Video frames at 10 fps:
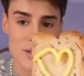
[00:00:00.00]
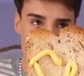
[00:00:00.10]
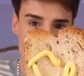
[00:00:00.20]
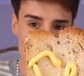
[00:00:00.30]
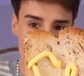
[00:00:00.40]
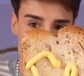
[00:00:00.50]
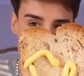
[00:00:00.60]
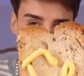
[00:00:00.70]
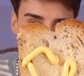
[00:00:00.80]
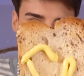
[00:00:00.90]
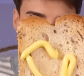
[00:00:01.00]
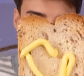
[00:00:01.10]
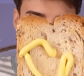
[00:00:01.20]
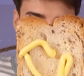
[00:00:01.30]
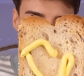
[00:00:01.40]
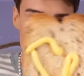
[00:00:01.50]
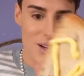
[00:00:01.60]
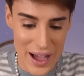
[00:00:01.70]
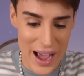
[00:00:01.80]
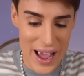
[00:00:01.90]
before Sunday church.
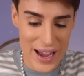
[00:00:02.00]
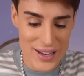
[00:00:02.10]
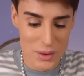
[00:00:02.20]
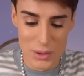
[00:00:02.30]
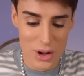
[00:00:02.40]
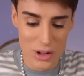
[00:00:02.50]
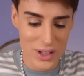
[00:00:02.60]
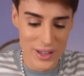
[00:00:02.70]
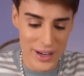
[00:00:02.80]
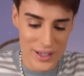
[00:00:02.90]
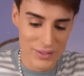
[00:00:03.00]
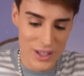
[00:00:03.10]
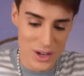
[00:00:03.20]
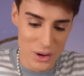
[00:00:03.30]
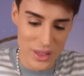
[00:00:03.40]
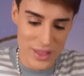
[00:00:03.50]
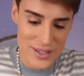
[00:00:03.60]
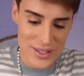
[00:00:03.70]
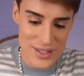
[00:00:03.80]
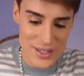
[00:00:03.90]
I hate that we all collectively know that
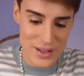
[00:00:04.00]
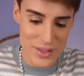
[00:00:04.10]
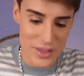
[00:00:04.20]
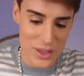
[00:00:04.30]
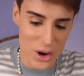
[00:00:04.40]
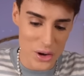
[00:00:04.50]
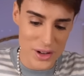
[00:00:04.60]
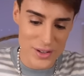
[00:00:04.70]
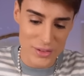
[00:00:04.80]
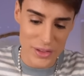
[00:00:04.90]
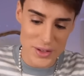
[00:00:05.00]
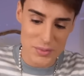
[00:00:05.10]
this is the audience for this